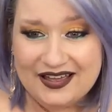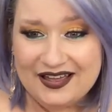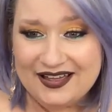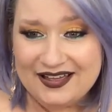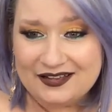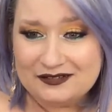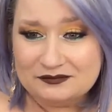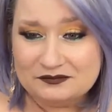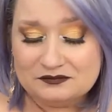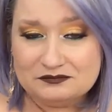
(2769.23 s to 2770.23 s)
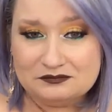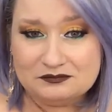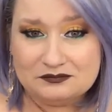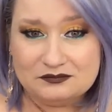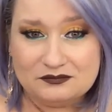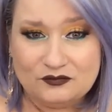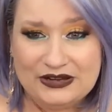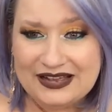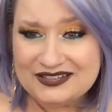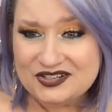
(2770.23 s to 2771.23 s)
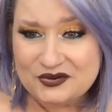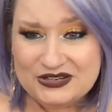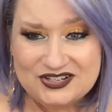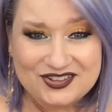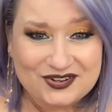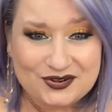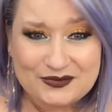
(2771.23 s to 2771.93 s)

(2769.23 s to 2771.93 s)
We got to know each other.